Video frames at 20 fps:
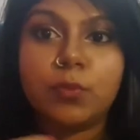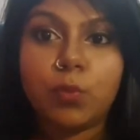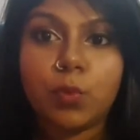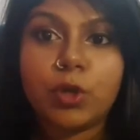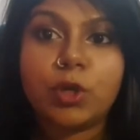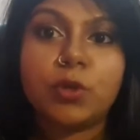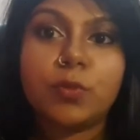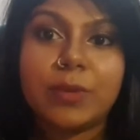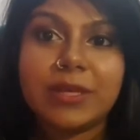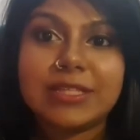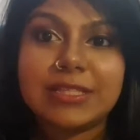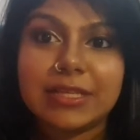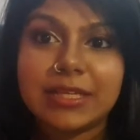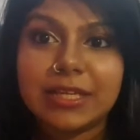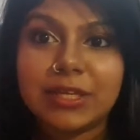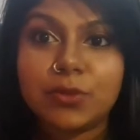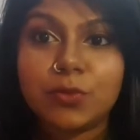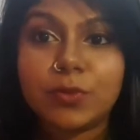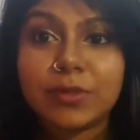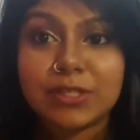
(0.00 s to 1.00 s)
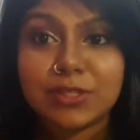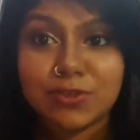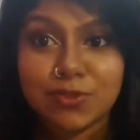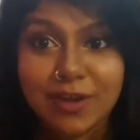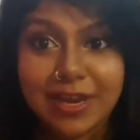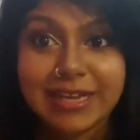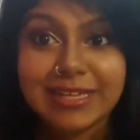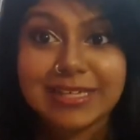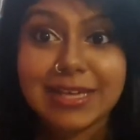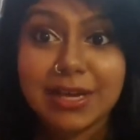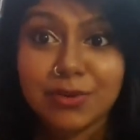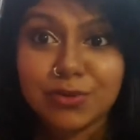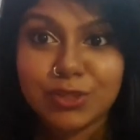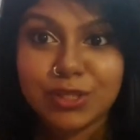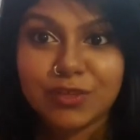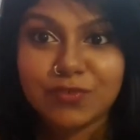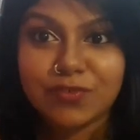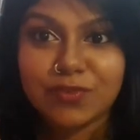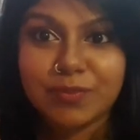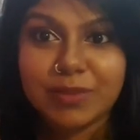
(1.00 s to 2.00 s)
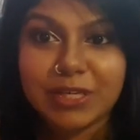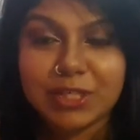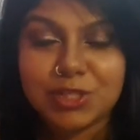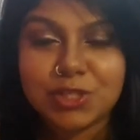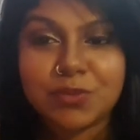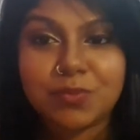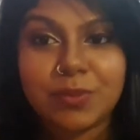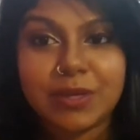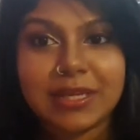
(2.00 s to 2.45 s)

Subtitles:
What you basically do is write out the information,